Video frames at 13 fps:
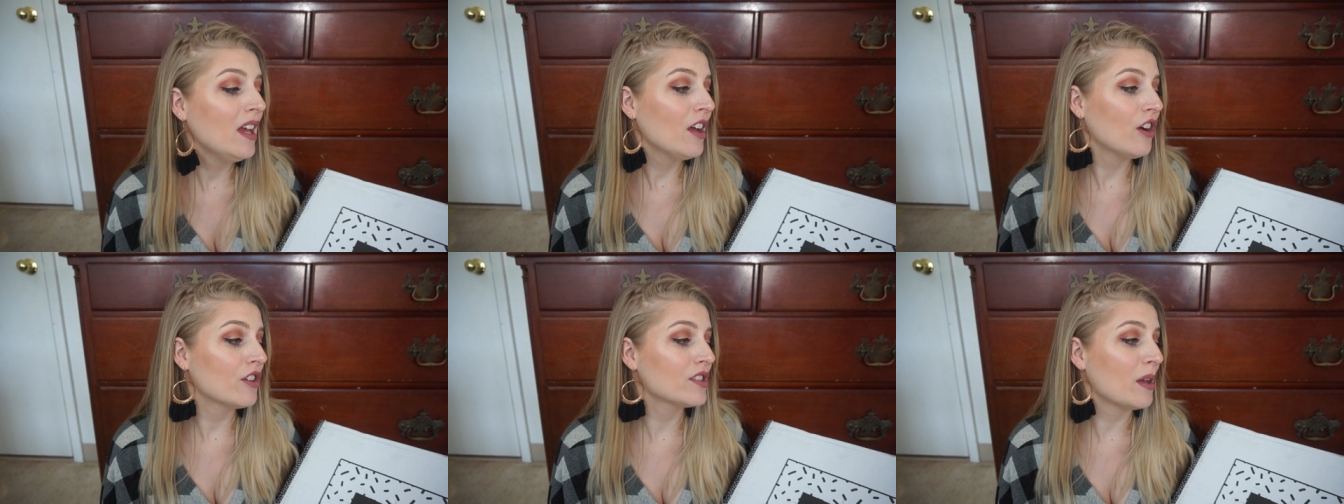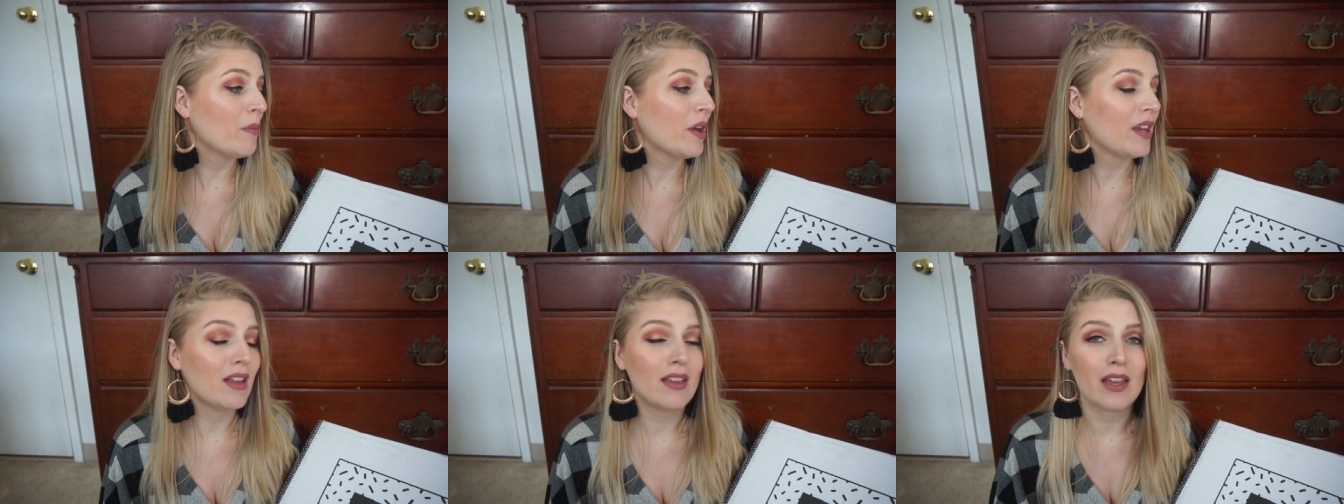or
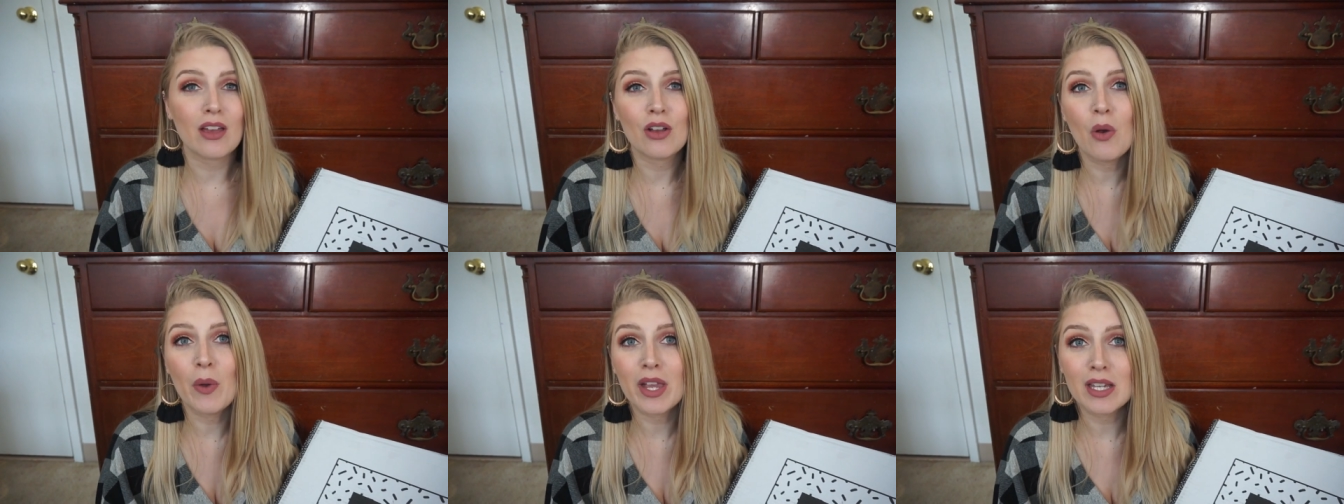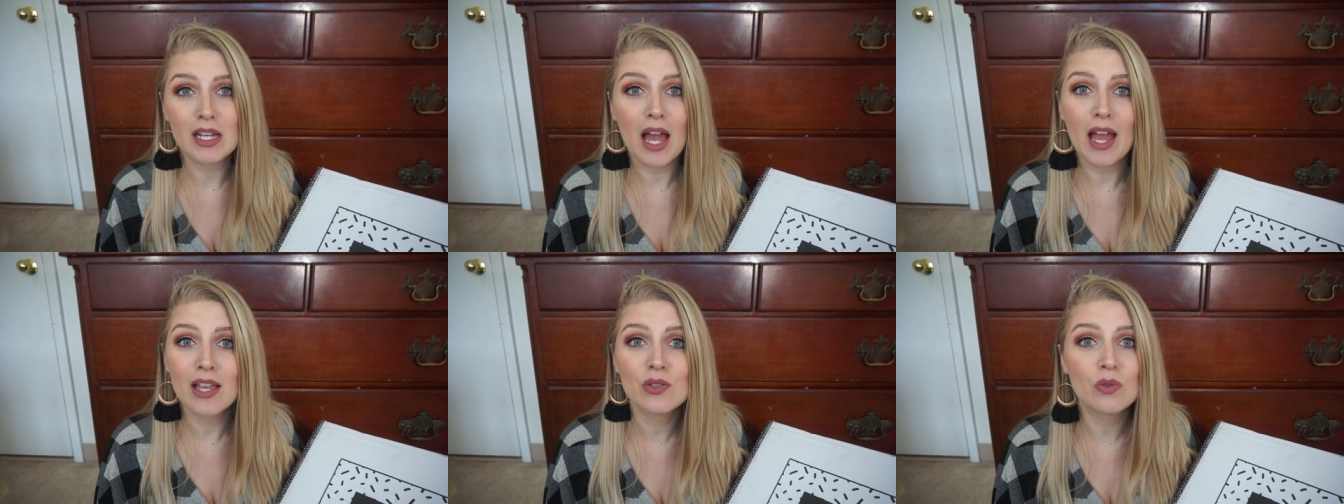someone like going into
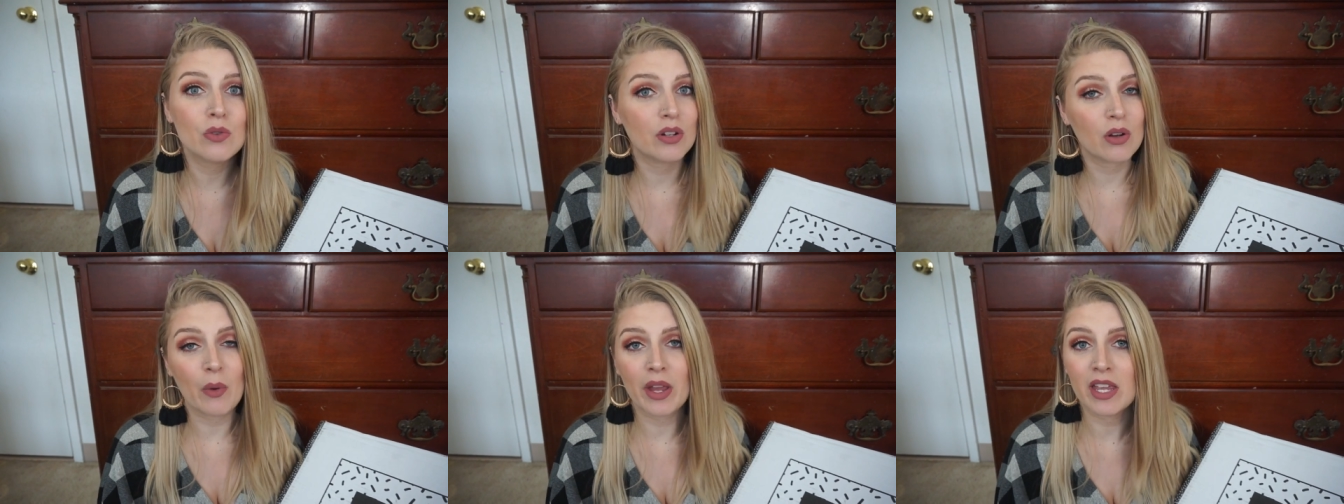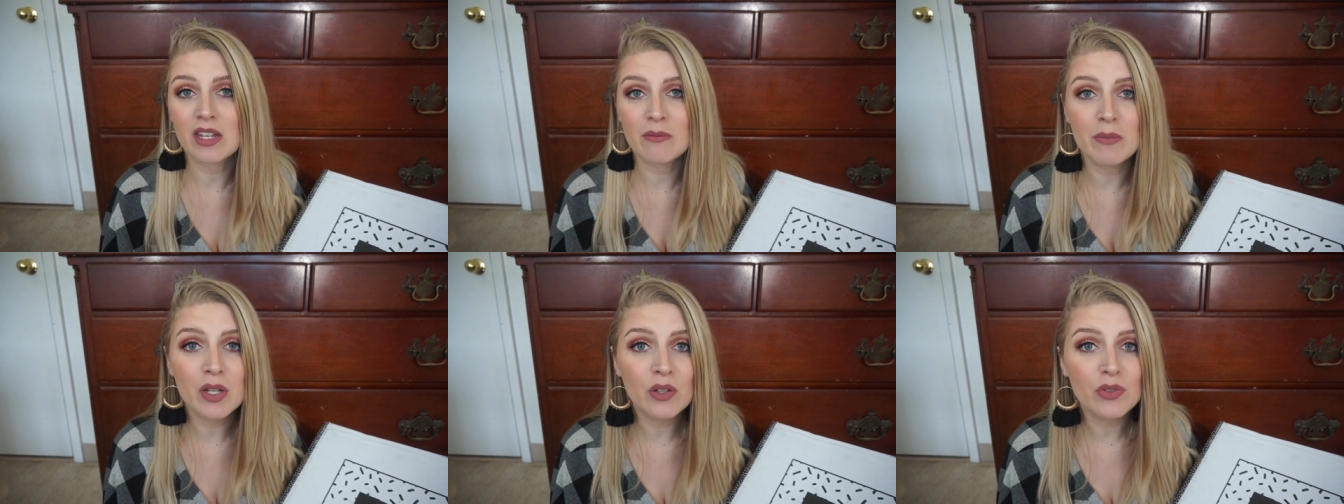high school or going into
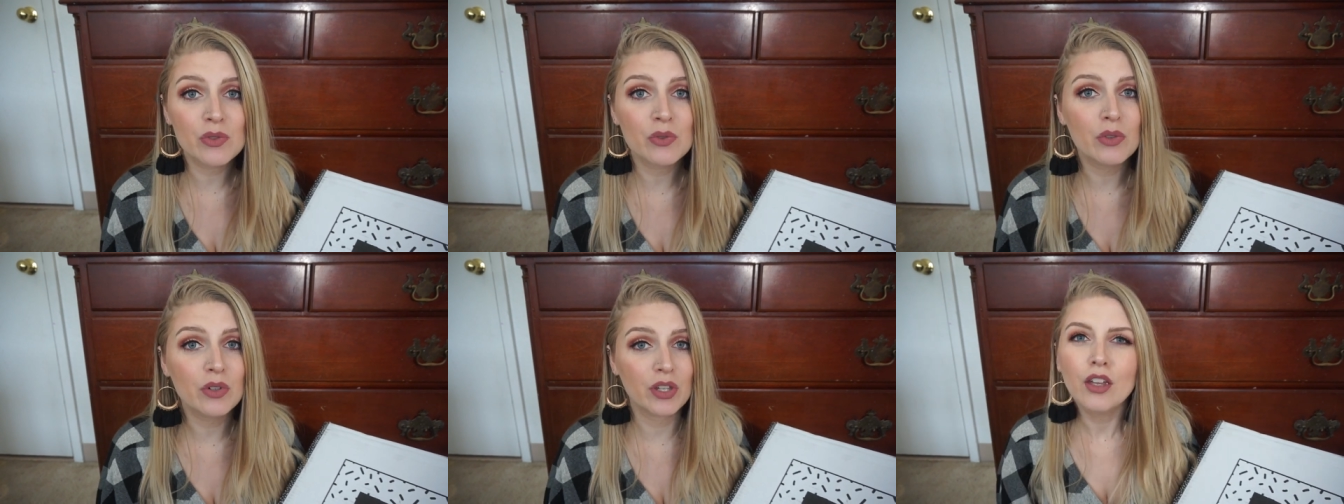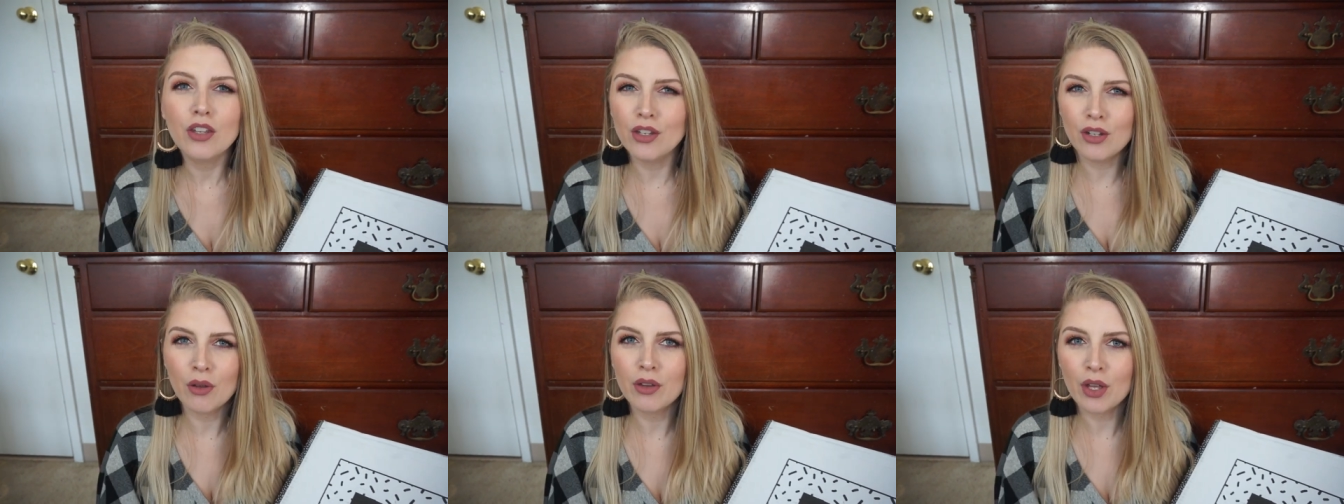middle school,
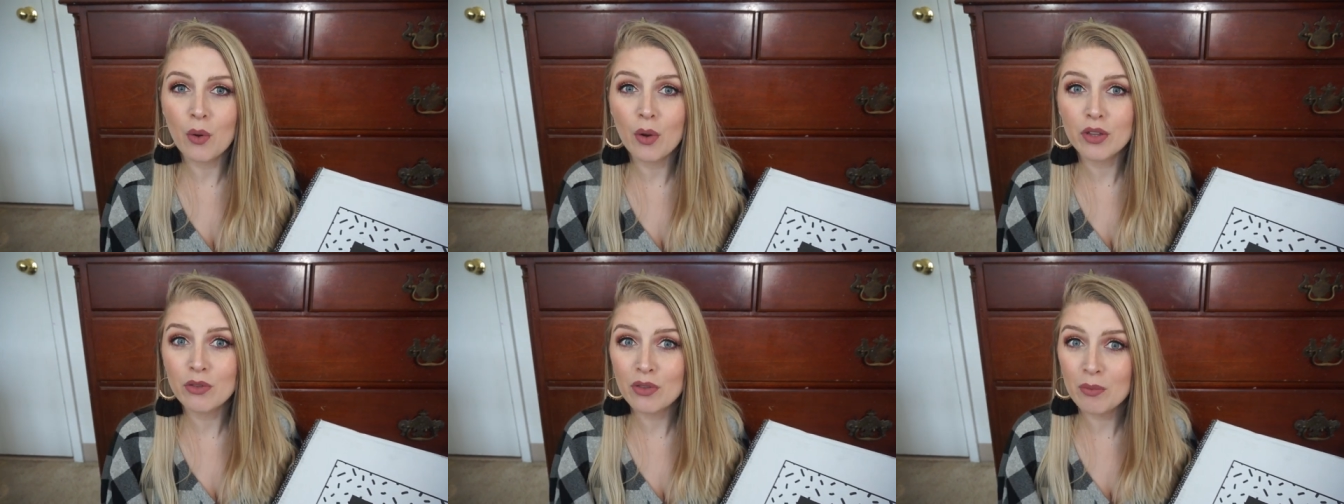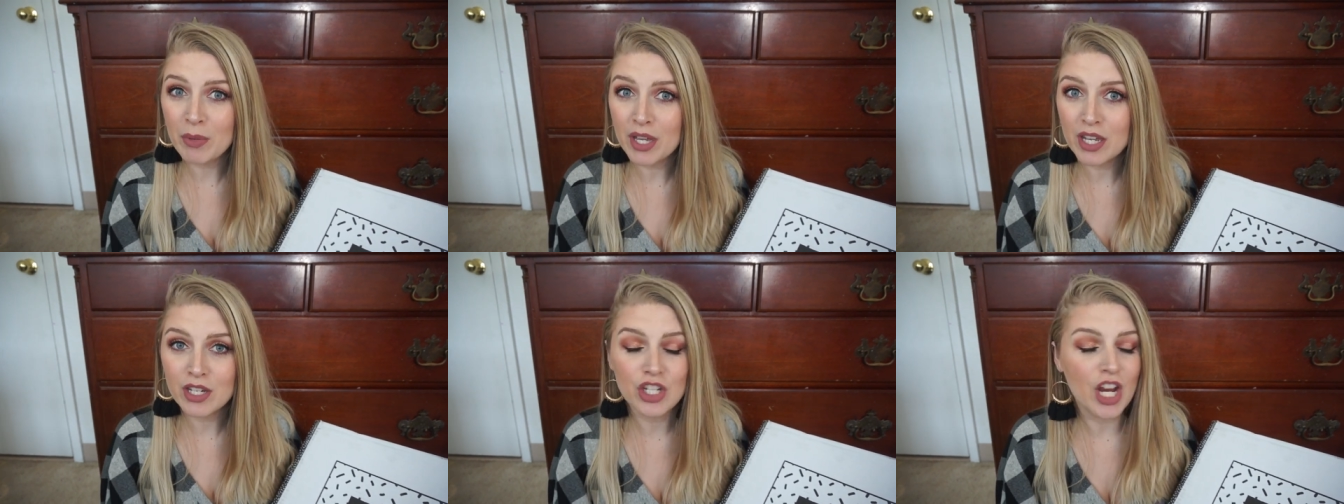you know, like going through the
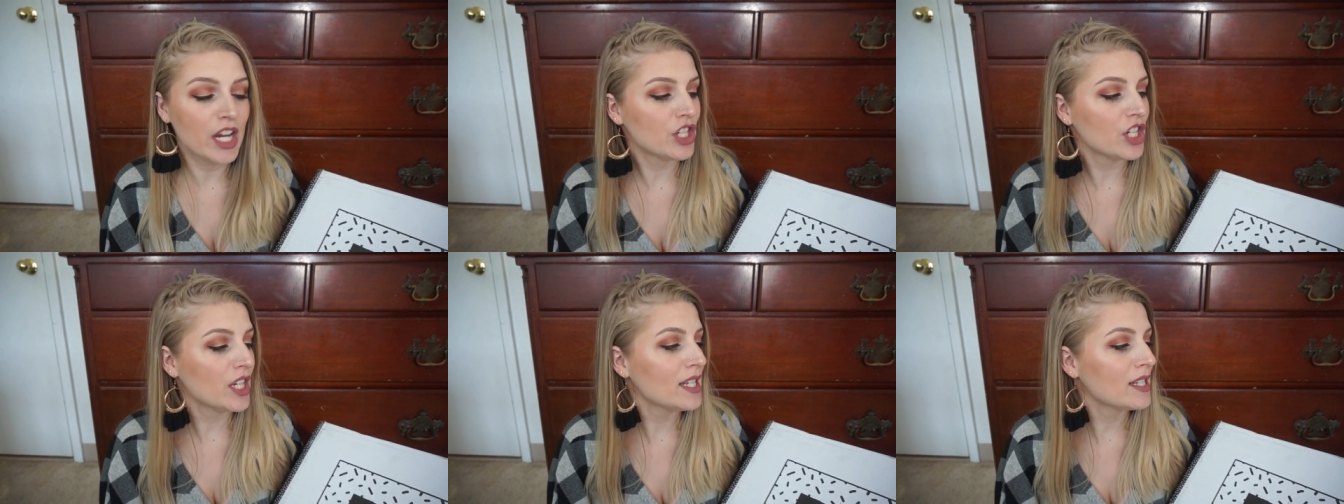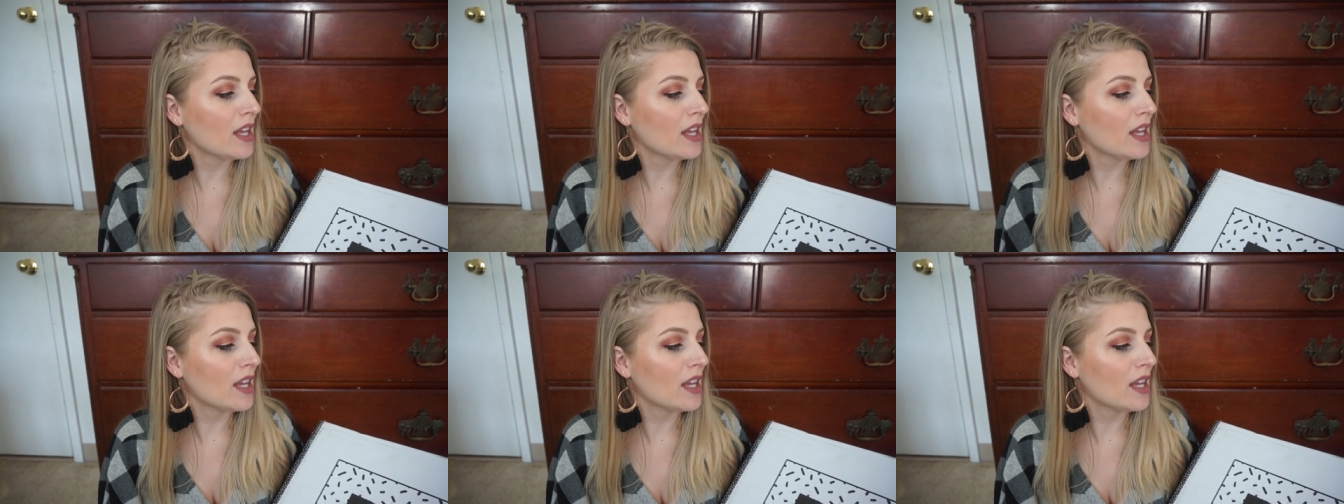big changes.